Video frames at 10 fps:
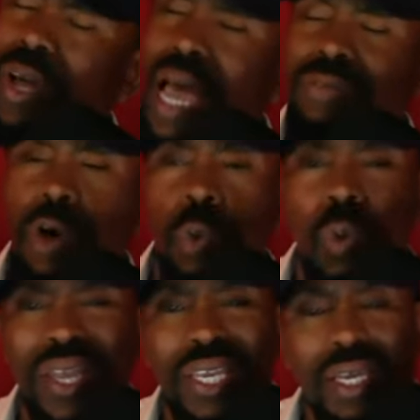have a
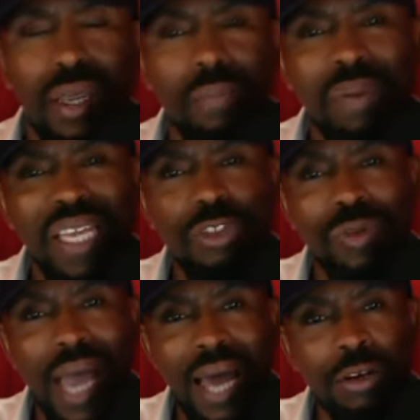wicked
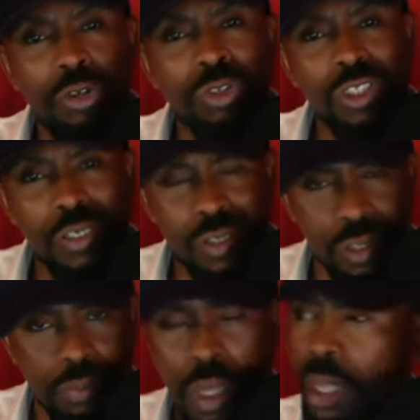patriarchal
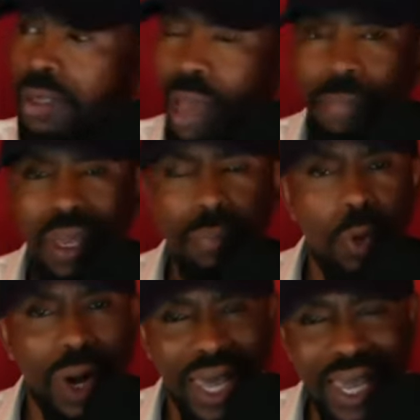system that
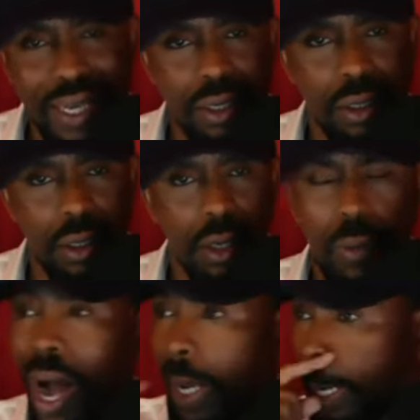people hate.
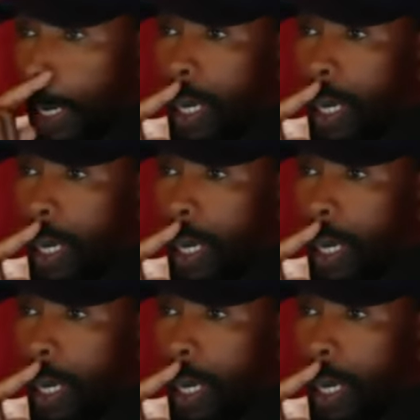Why?